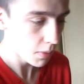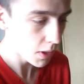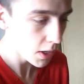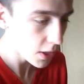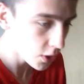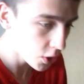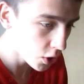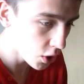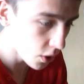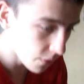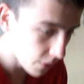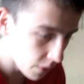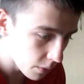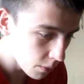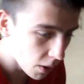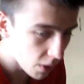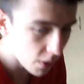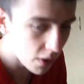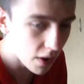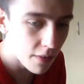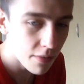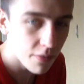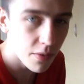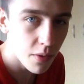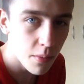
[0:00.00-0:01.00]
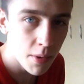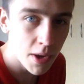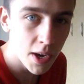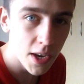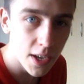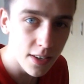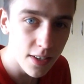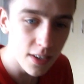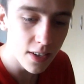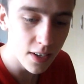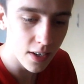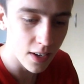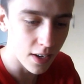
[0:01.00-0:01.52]
But I chuffing well left them
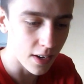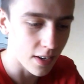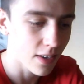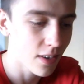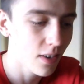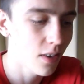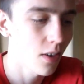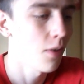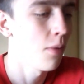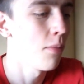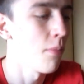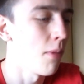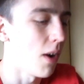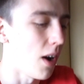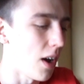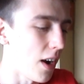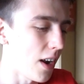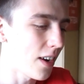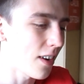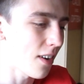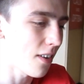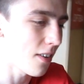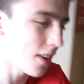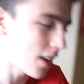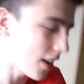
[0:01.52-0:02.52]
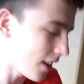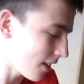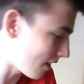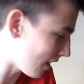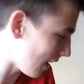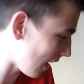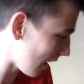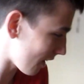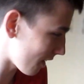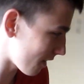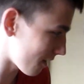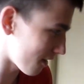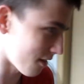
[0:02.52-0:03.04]
here, didn't I? Come on, I don't need
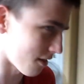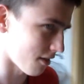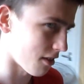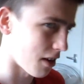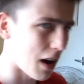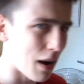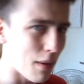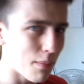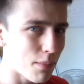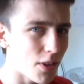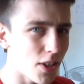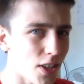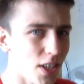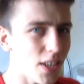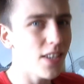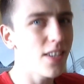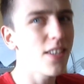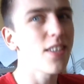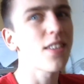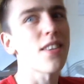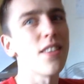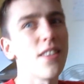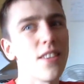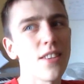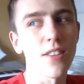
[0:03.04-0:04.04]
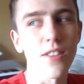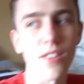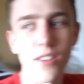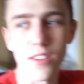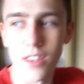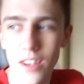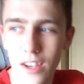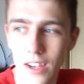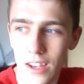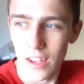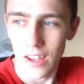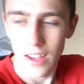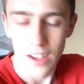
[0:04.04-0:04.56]
that crap. Jesus.
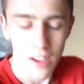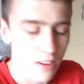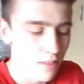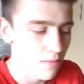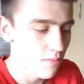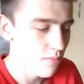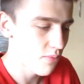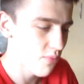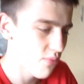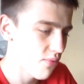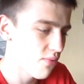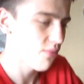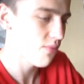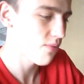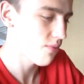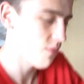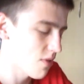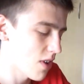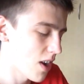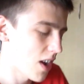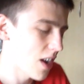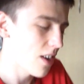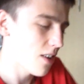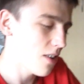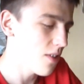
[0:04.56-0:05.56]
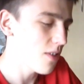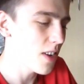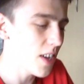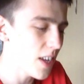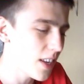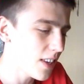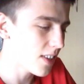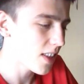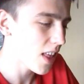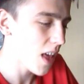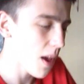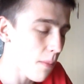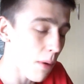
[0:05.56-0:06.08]
Who
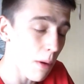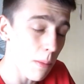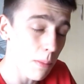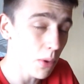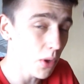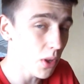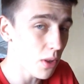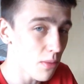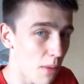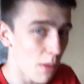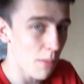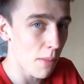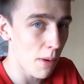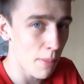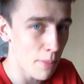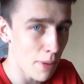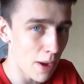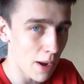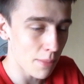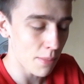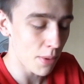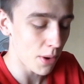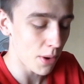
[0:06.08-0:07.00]
needs them? I put them in my back